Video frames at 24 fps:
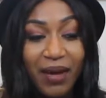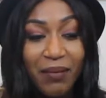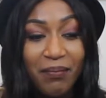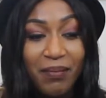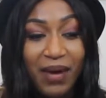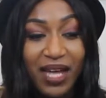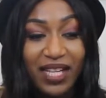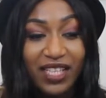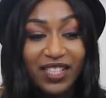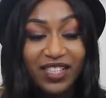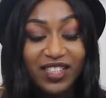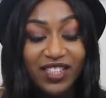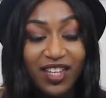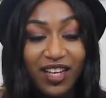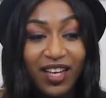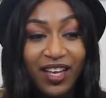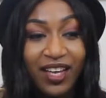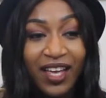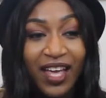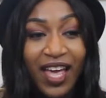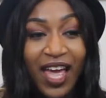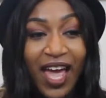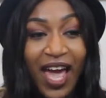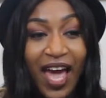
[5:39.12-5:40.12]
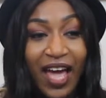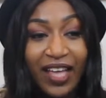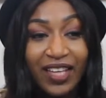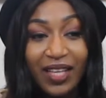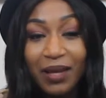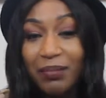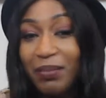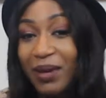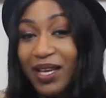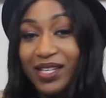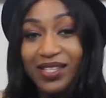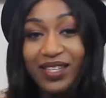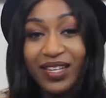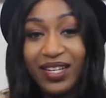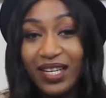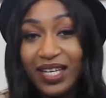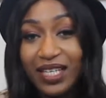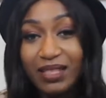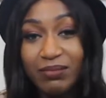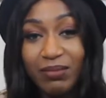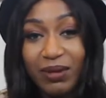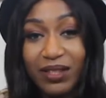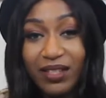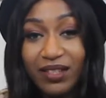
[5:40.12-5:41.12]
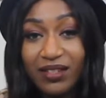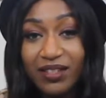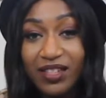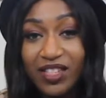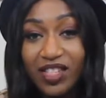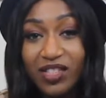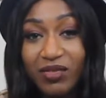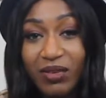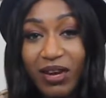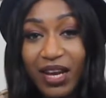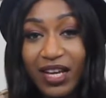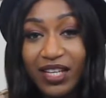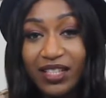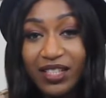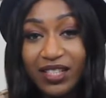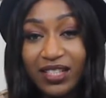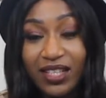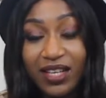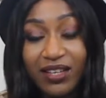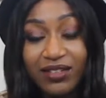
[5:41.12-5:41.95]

manager, and I basically explained the situation.